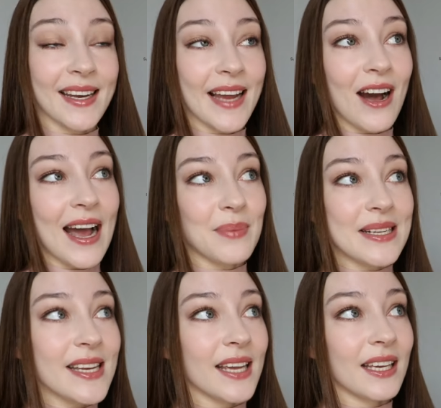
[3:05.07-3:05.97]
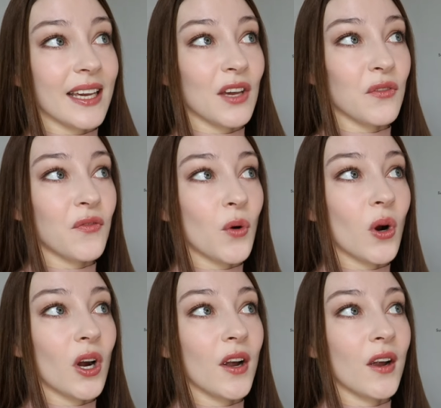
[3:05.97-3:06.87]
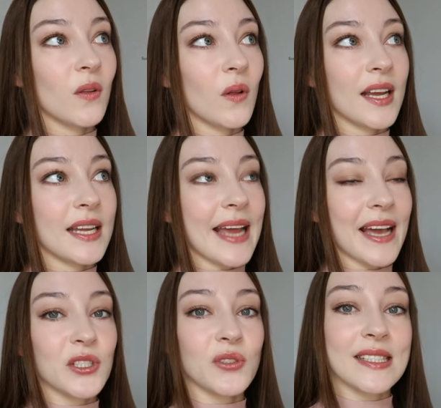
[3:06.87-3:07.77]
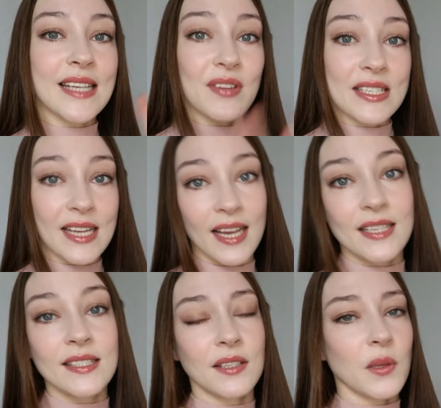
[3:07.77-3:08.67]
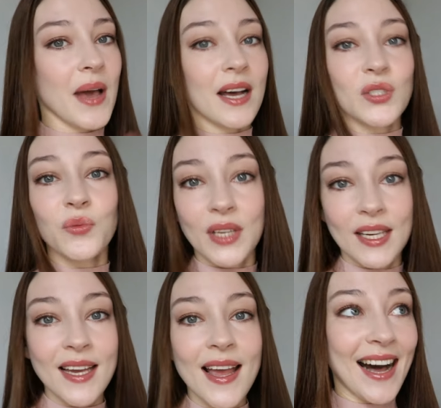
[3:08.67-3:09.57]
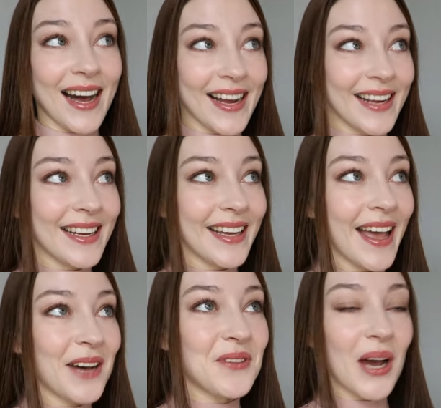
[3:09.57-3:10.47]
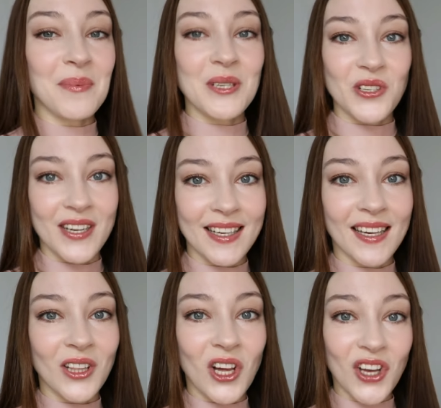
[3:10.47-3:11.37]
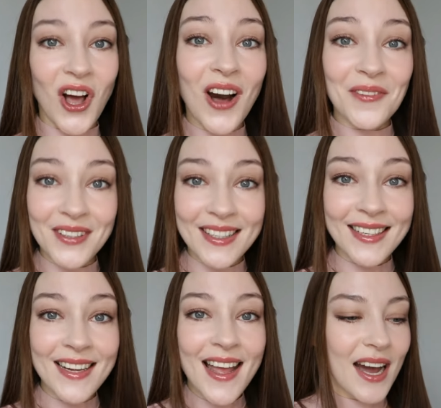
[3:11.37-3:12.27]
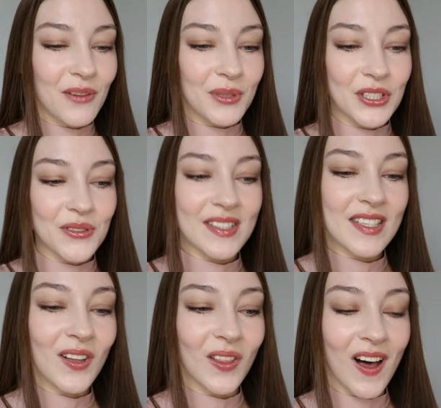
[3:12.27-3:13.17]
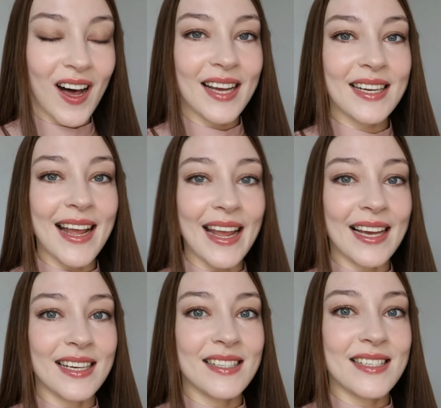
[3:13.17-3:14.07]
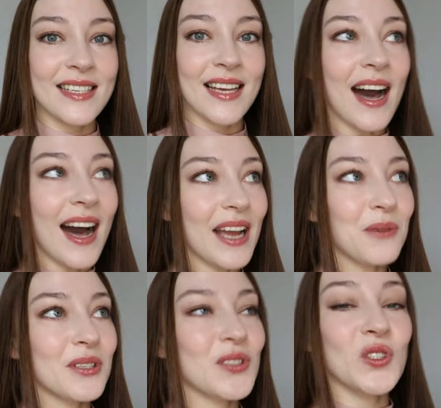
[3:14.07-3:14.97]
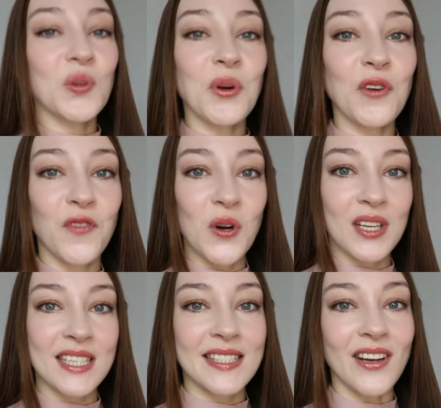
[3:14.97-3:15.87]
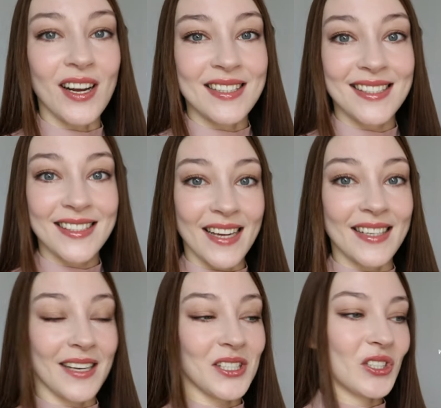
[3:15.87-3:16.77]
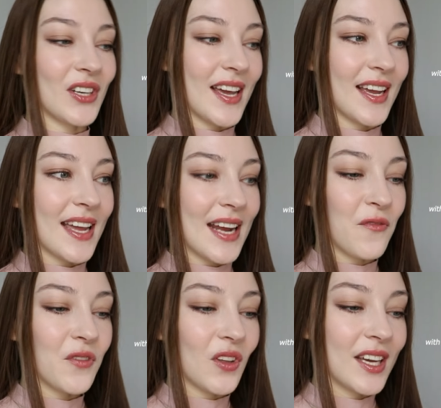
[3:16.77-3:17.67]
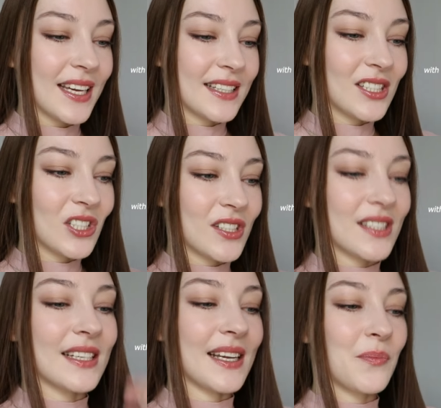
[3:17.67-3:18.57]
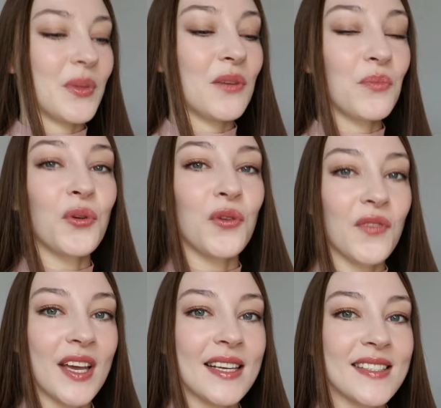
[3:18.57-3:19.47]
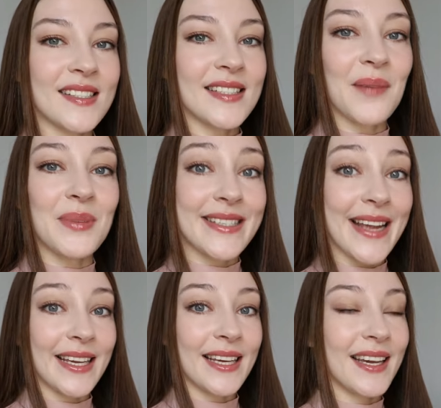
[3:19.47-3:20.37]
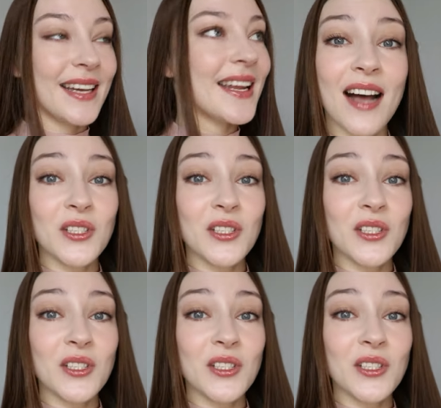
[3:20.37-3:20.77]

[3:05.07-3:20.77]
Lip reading: And now I've been taking it for an extra 7 days, like the past week. I have not been drinking a lot of coffee. I reduced it a lot and I was super focused on set yesterday and I feel like it's just like been improving since I've been taking it.